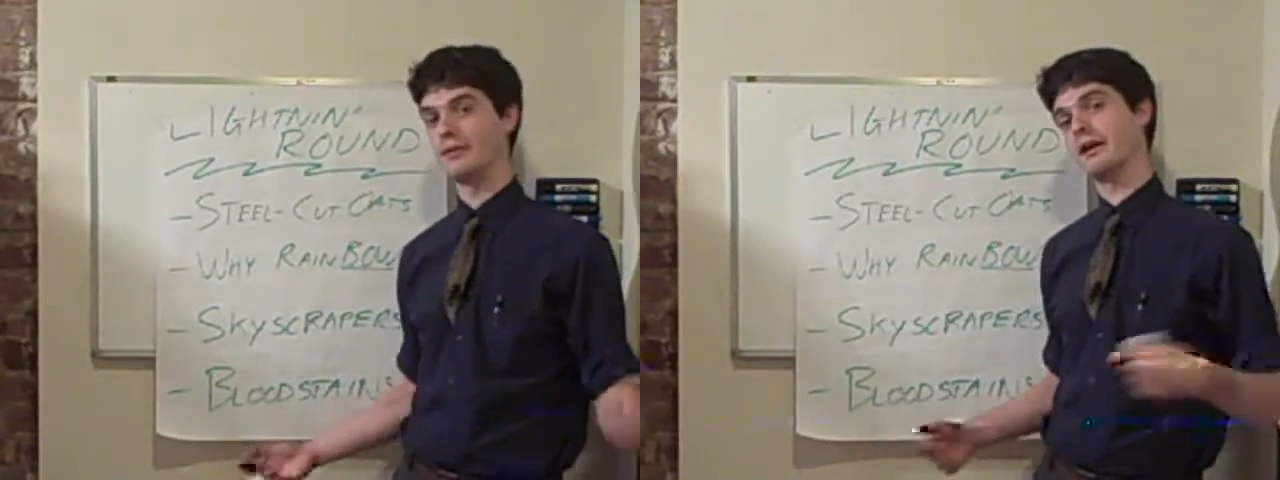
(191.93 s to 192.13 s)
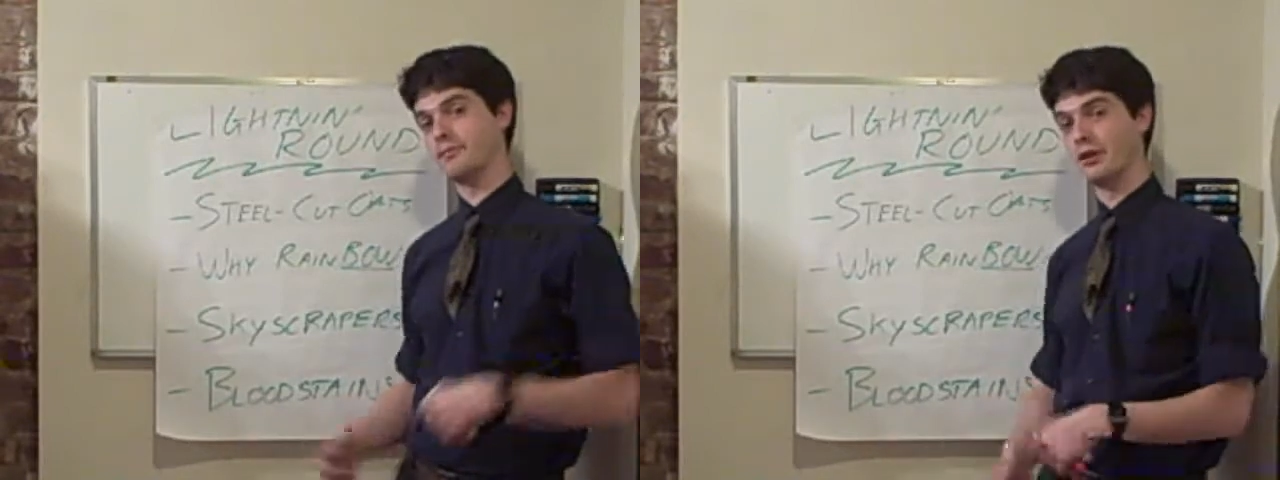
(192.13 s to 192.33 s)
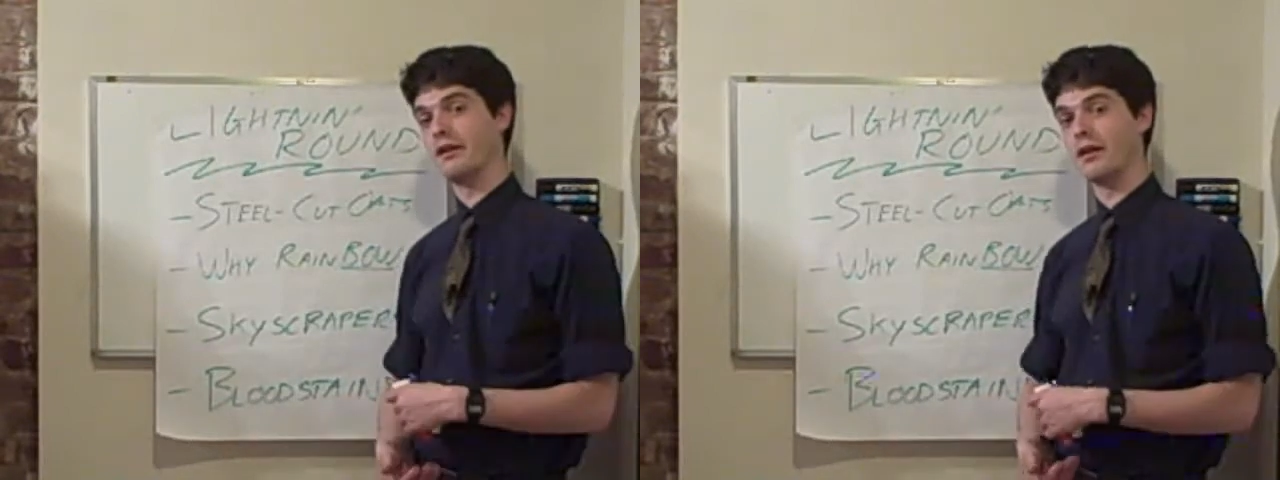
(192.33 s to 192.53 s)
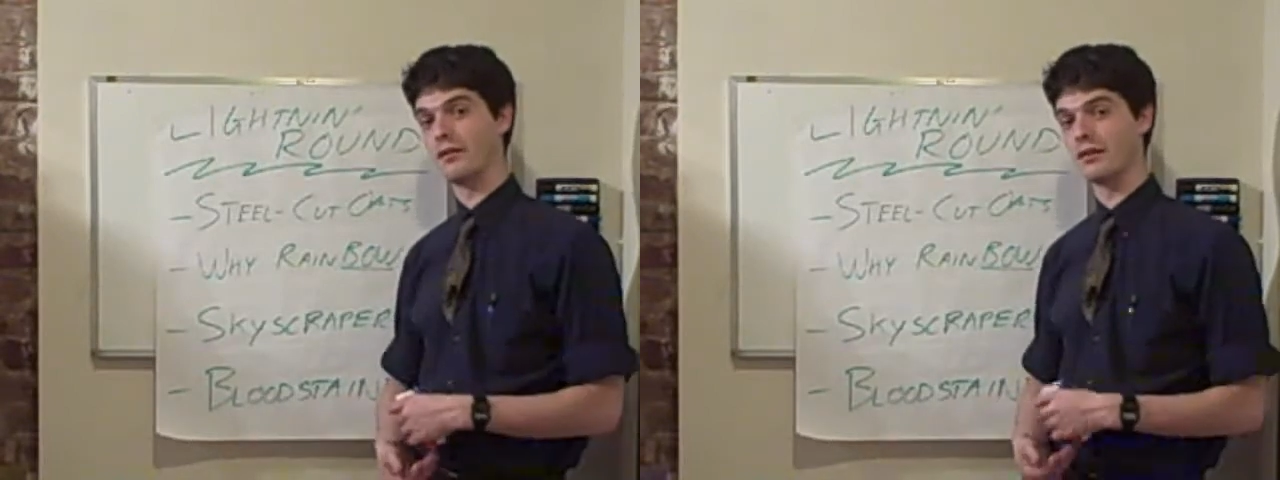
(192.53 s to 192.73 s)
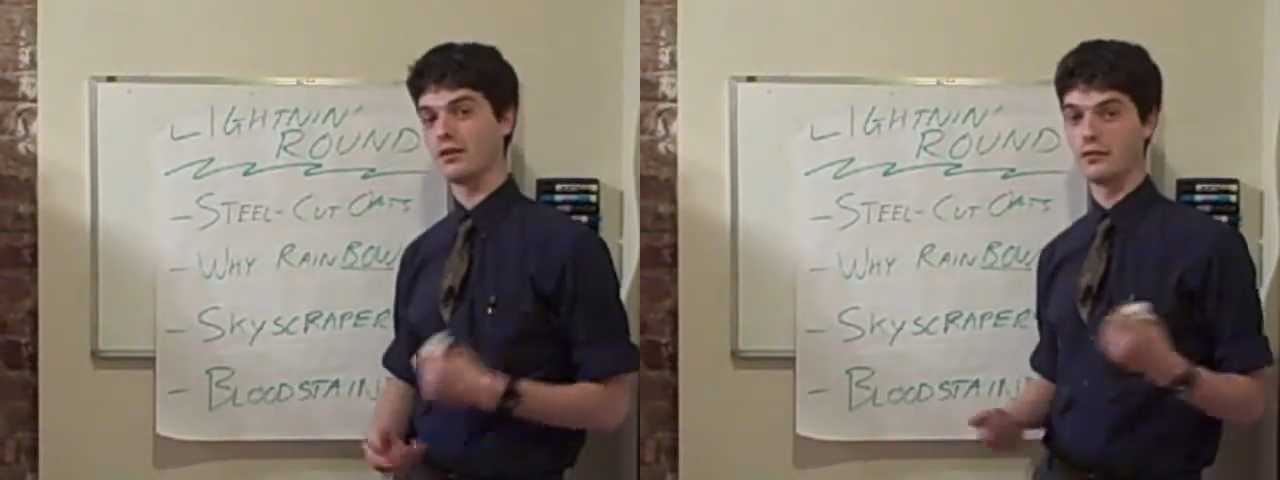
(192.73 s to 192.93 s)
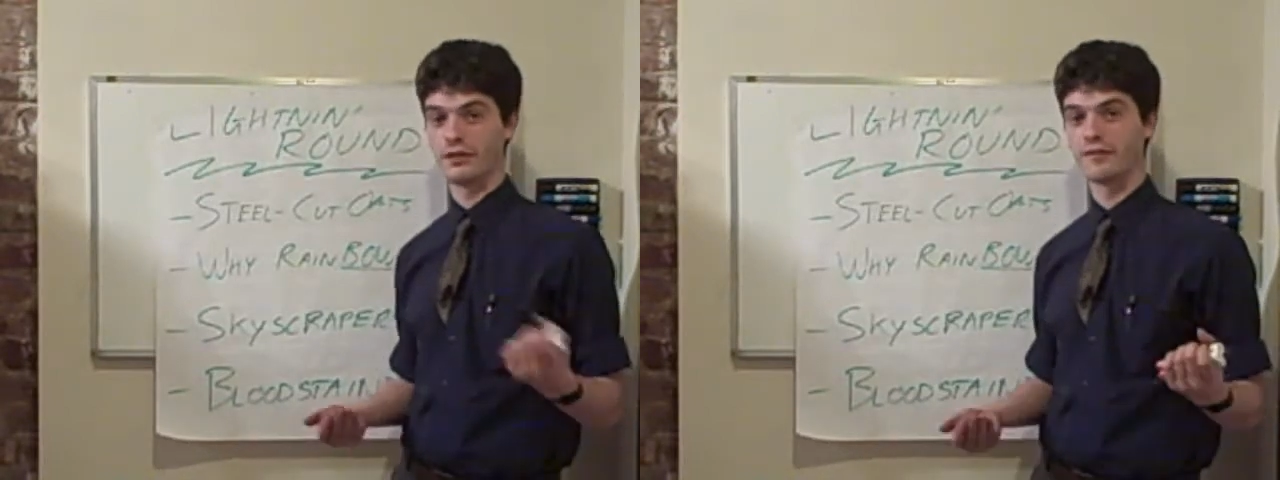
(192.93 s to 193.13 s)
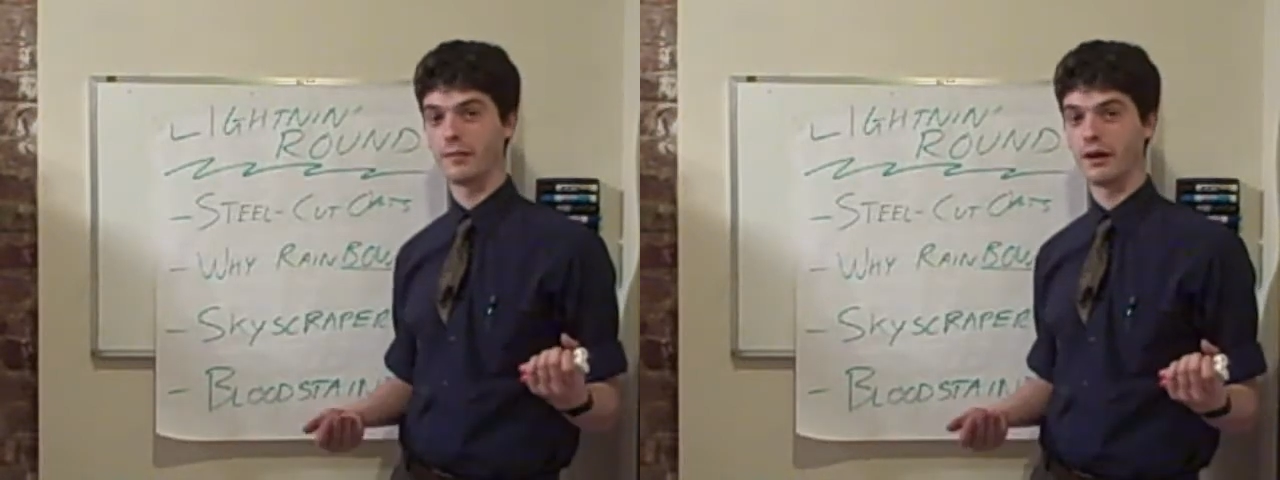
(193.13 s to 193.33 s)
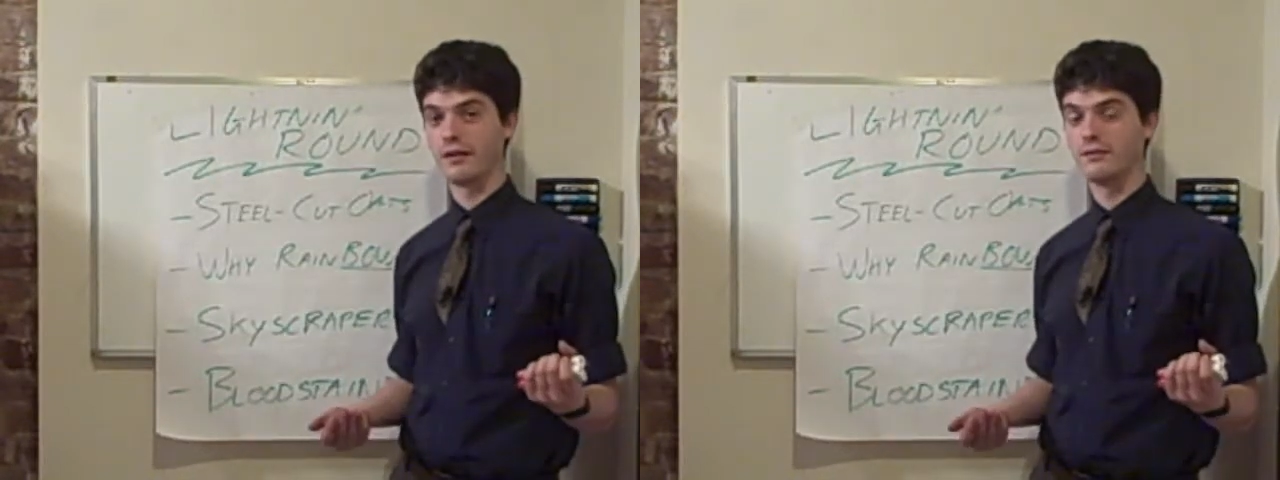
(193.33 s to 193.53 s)
like blood on a clothing of
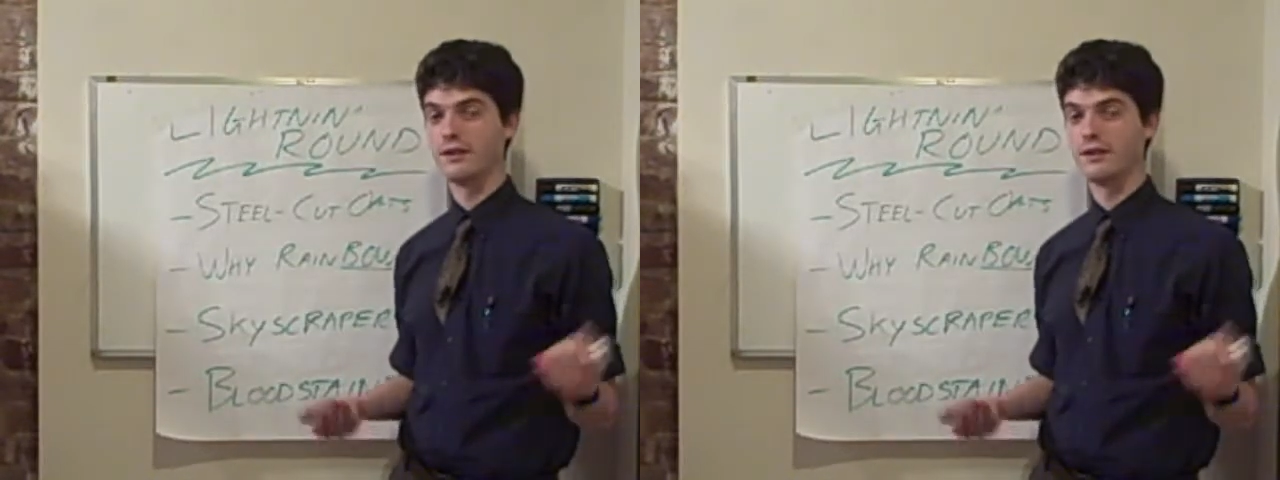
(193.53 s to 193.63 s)
mine,